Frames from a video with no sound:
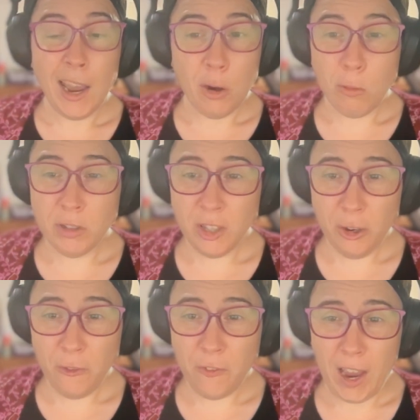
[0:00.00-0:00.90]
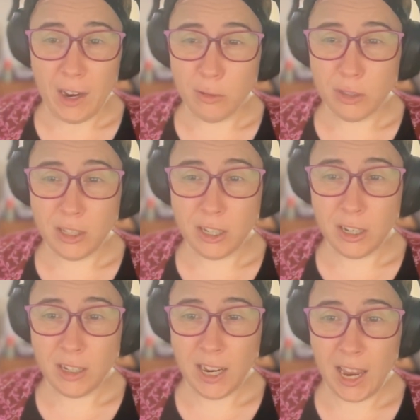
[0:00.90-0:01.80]
It also fails
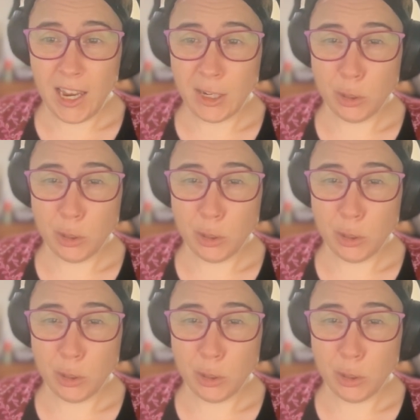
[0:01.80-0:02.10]
to take